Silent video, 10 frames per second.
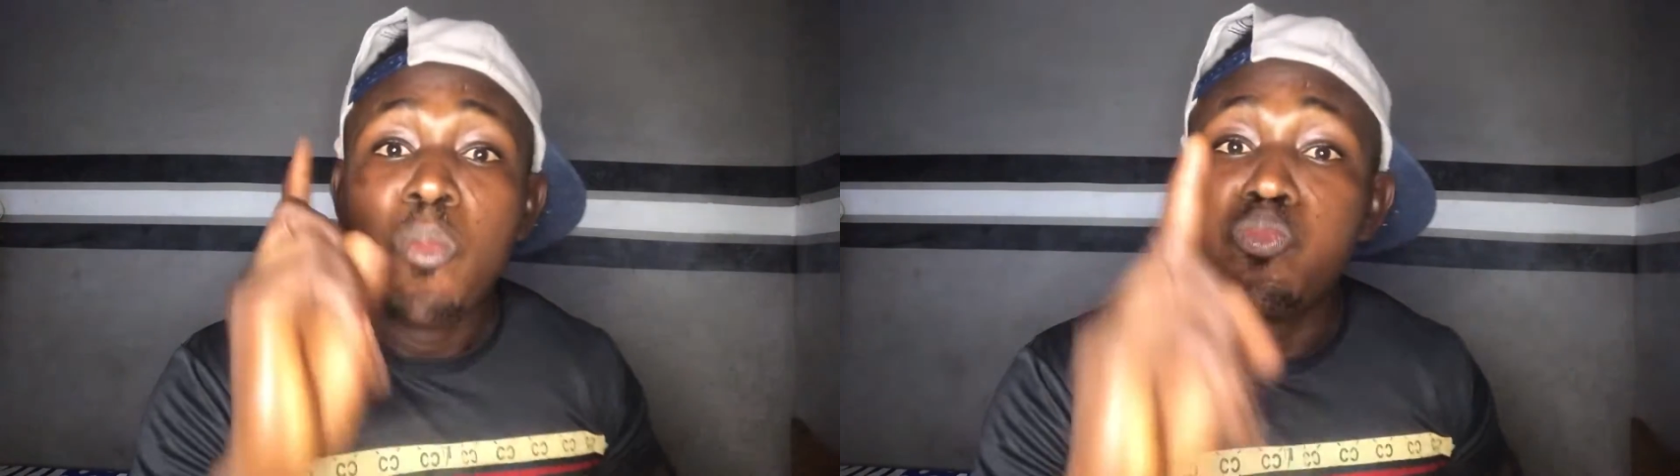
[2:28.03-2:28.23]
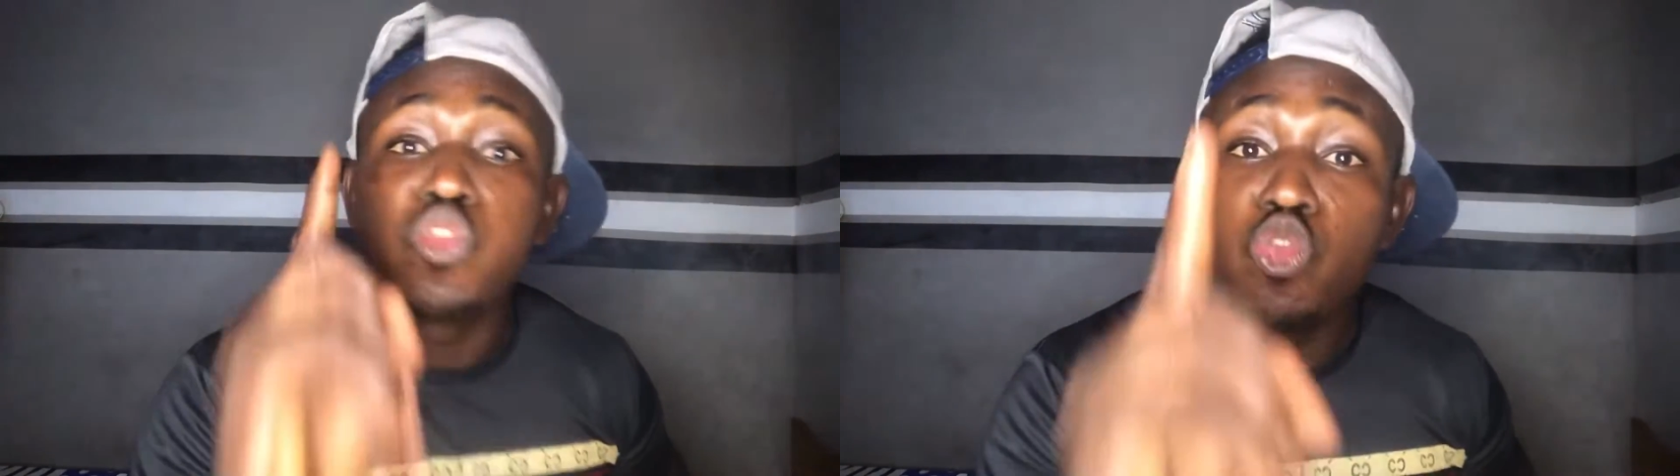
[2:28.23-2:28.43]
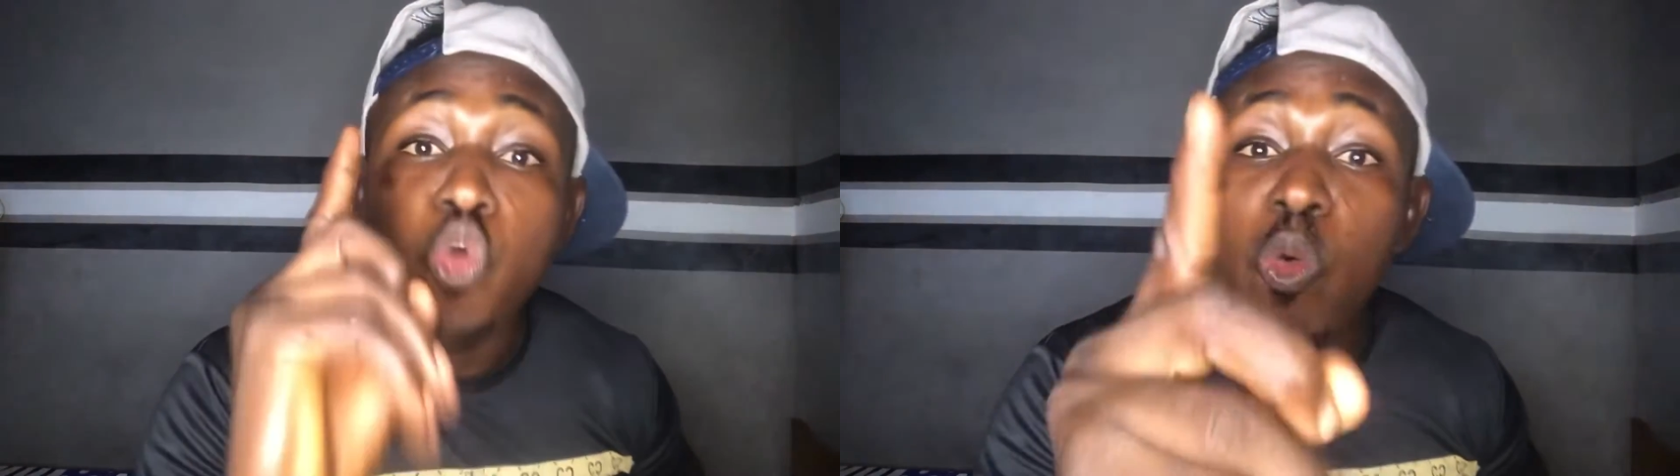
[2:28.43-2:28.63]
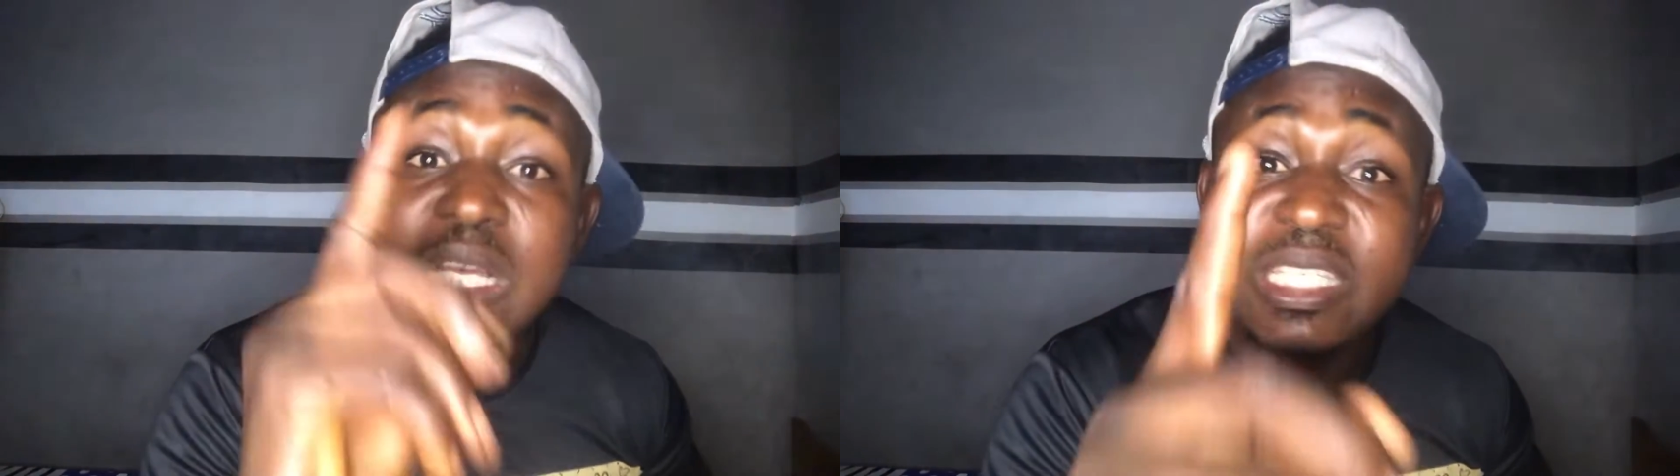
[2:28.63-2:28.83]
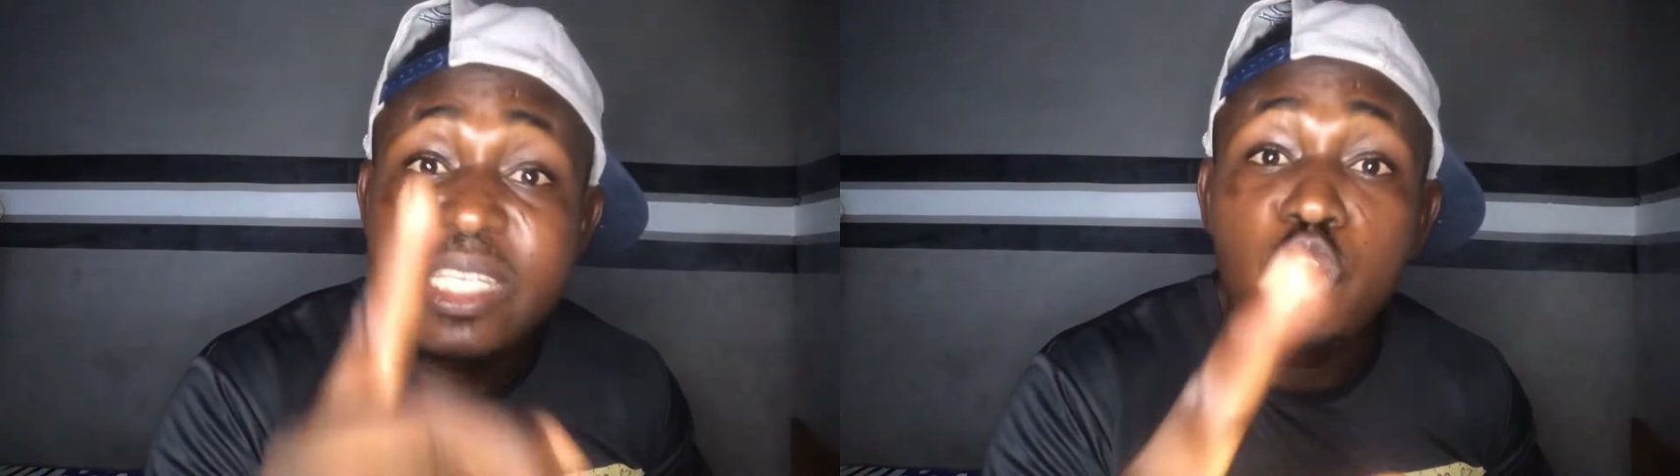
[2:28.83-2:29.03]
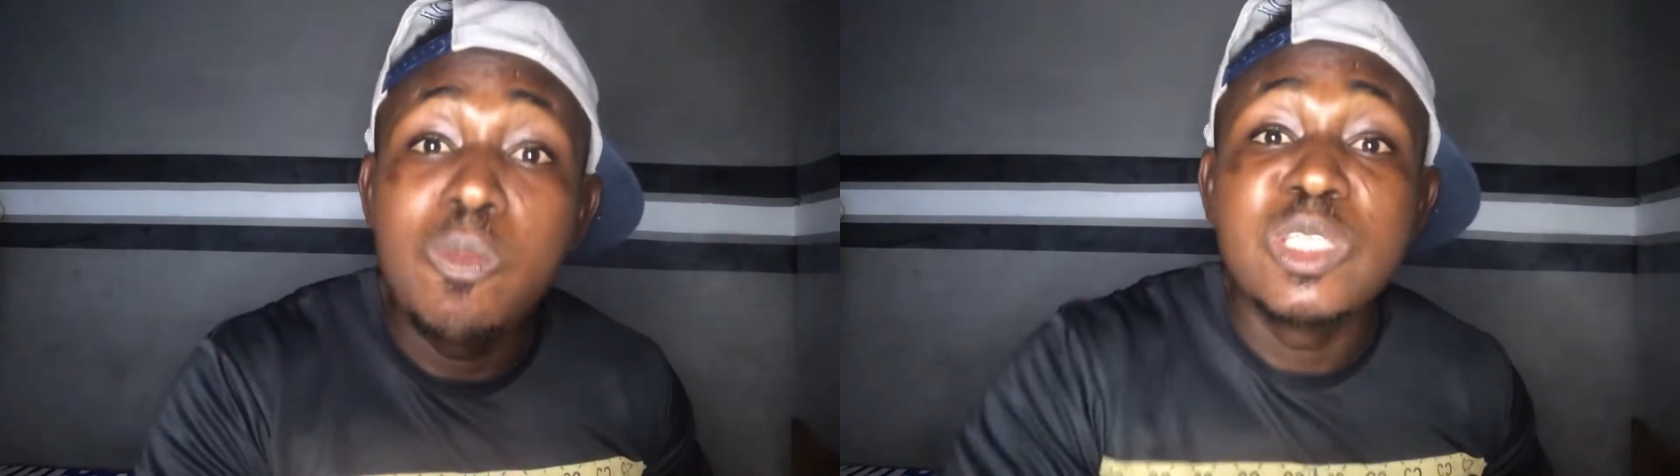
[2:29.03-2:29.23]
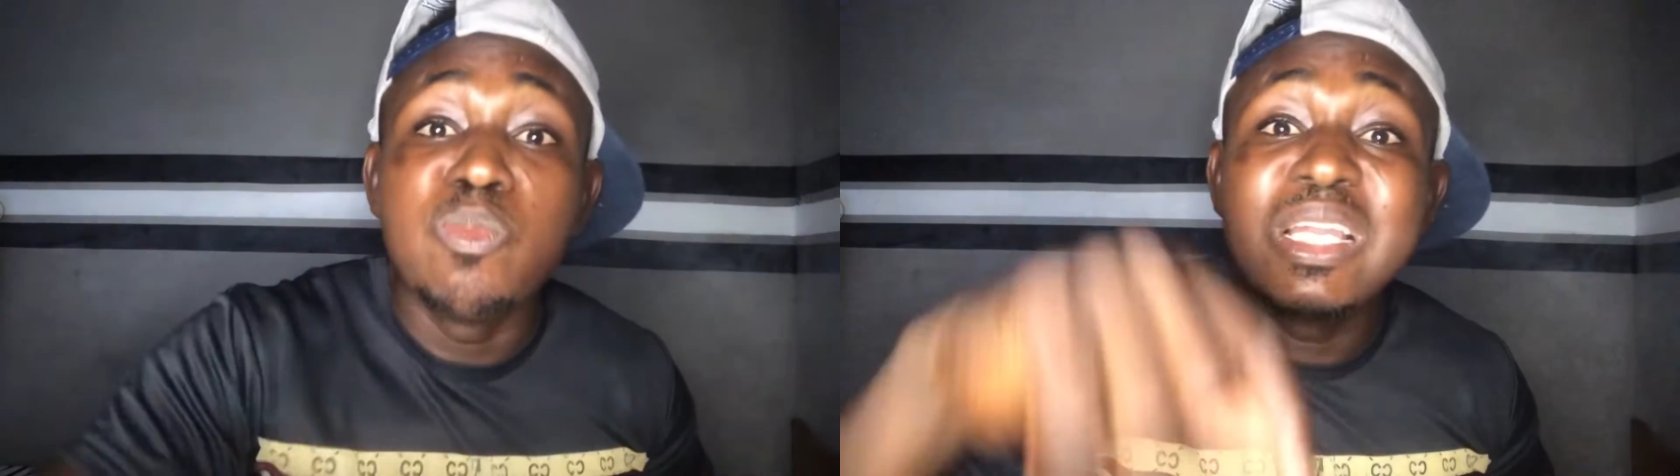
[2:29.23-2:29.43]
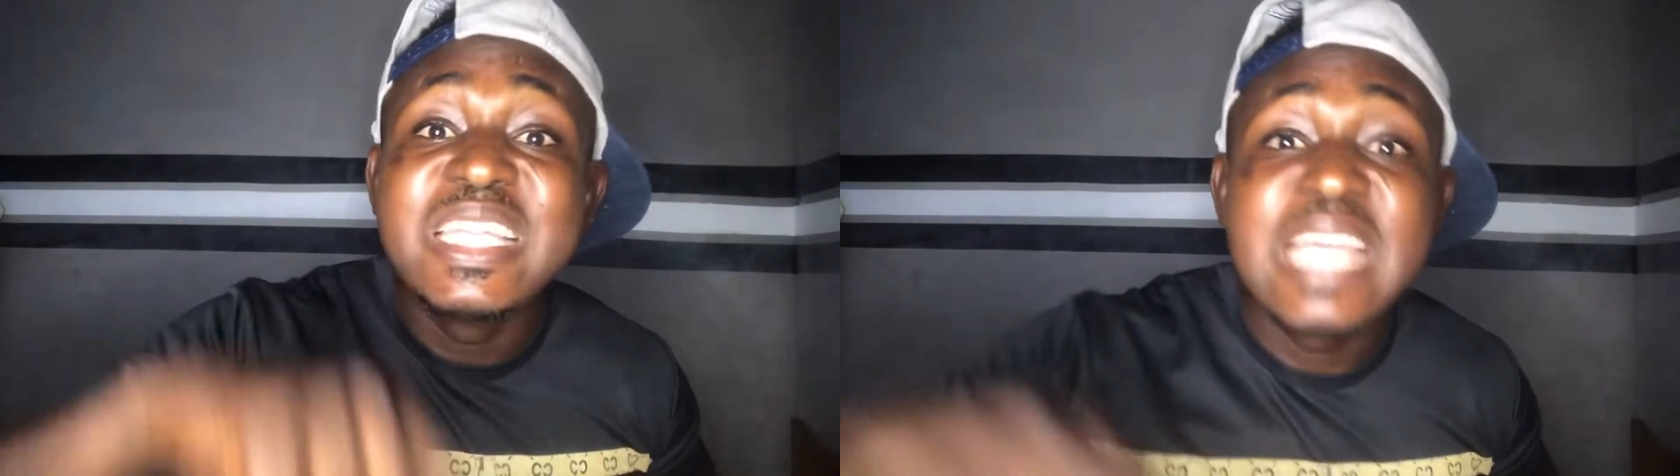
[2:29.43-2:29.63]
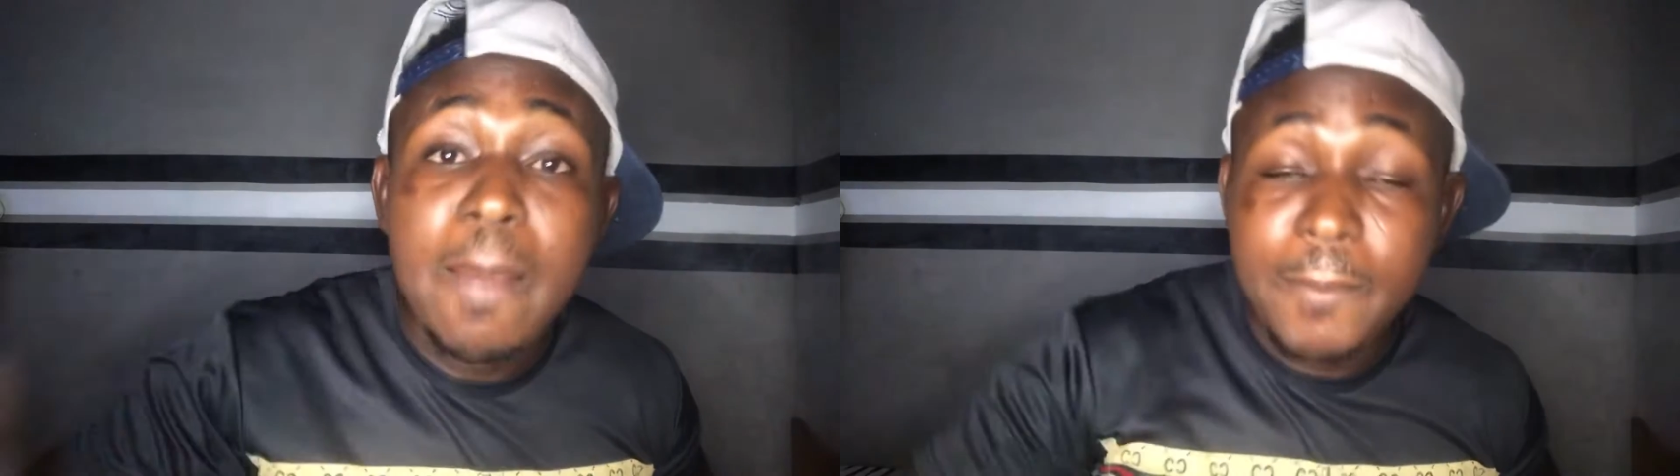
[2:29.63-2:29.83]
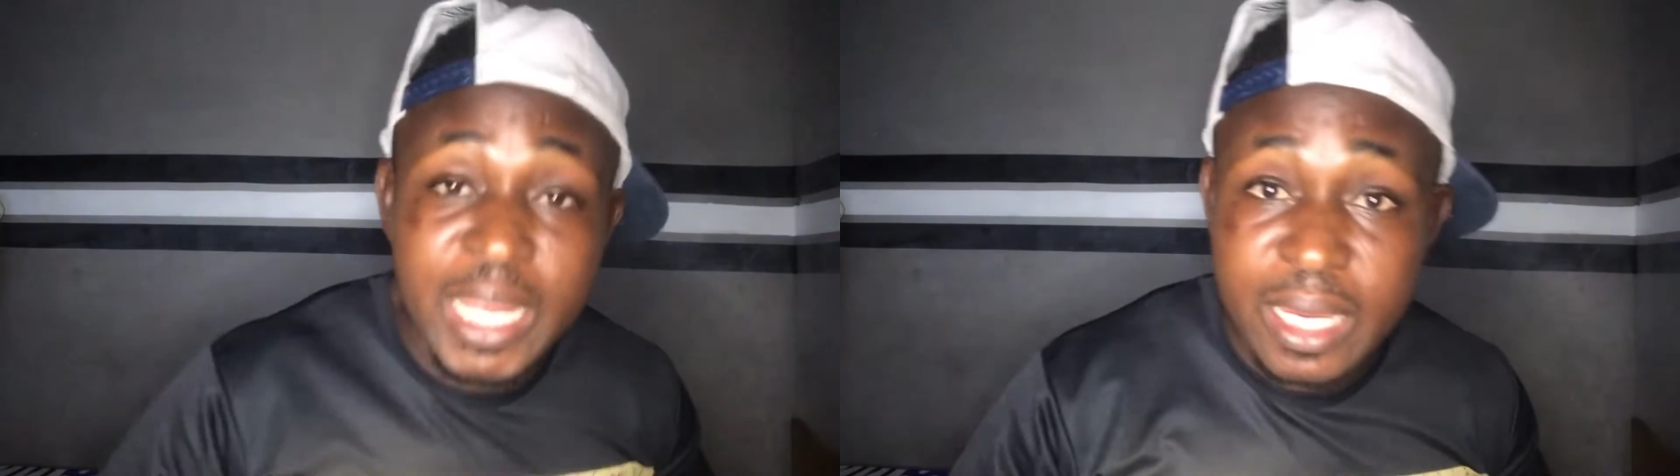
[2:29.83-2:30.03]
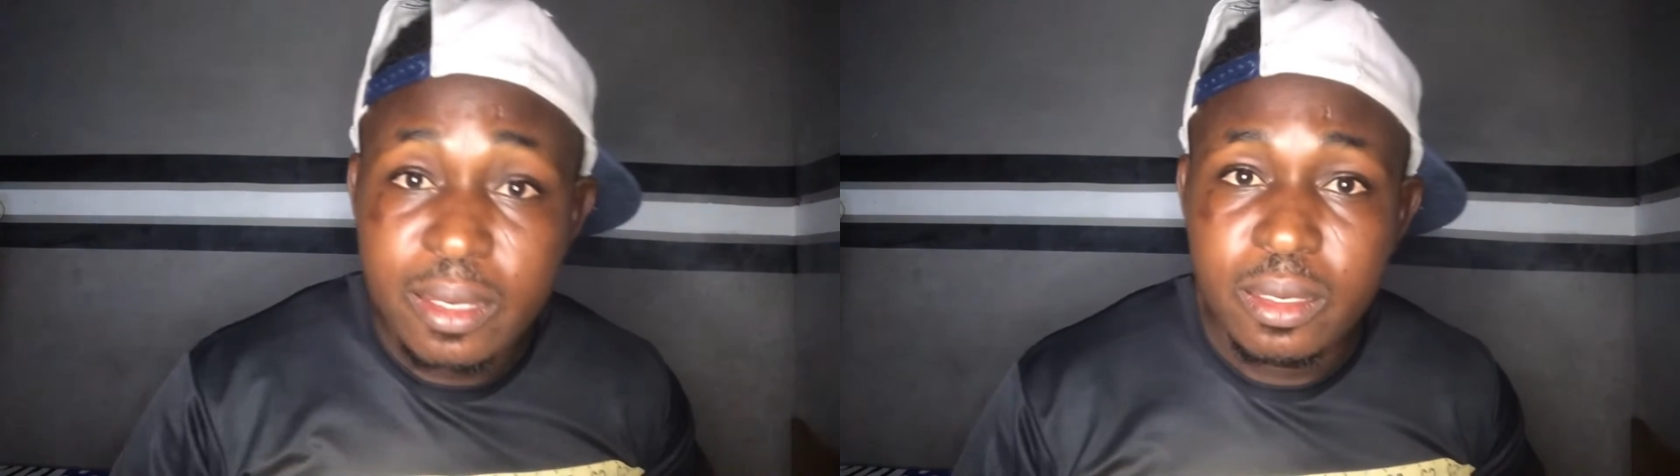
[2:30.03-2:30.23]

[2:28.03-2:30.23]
Brodo 1 city, with my dear me.